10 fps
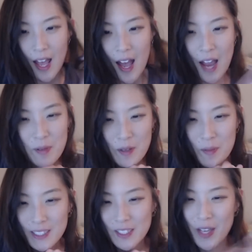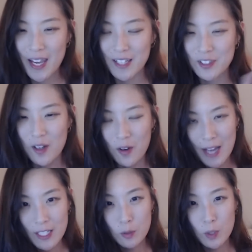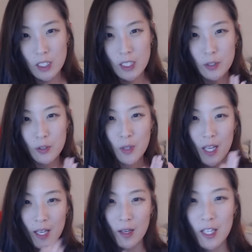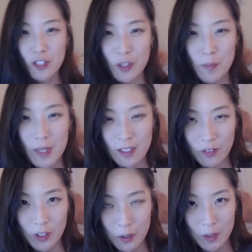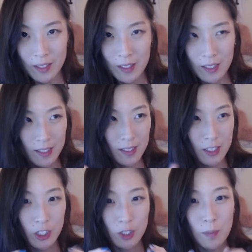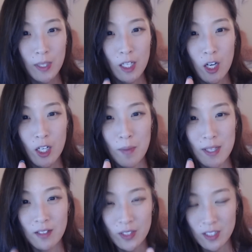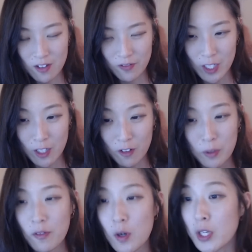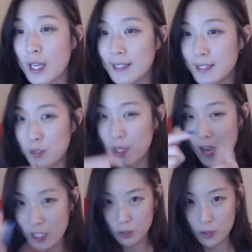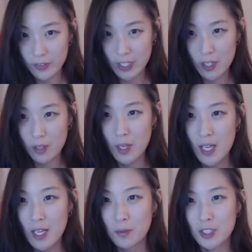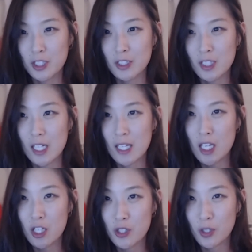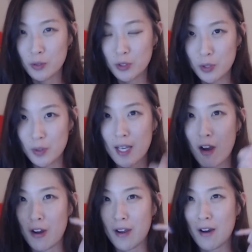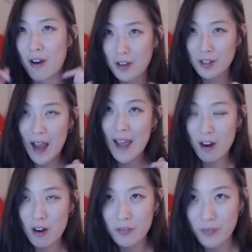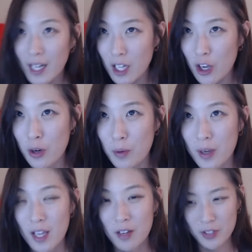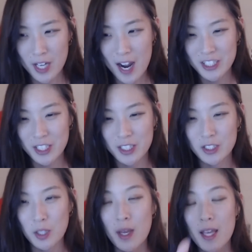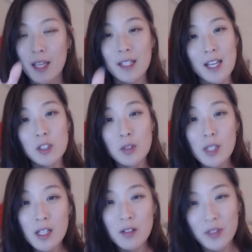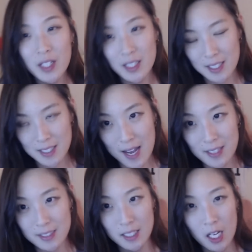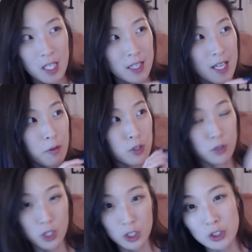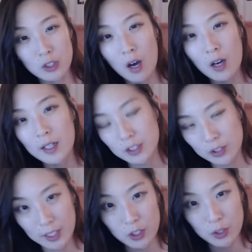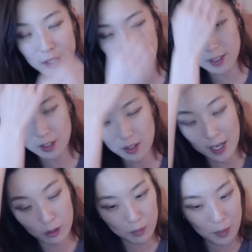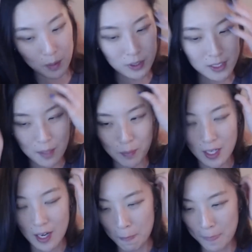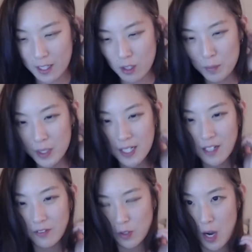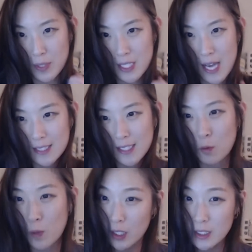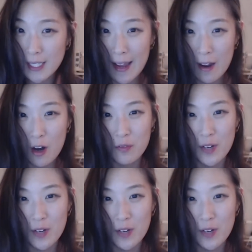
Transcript: Hi, Pilbugs. Okay, so I just want to insert myself really quickly. This is just me cutting myself into the video before you get to see the actual video, which is an intro to the iHeart iHeart Radio reaction. So, in case you didn't read the text that you just saw uh, like two seconds ago, I know some people skip it. I know I'm gonna get a few comments asking where is the iHeartRadio.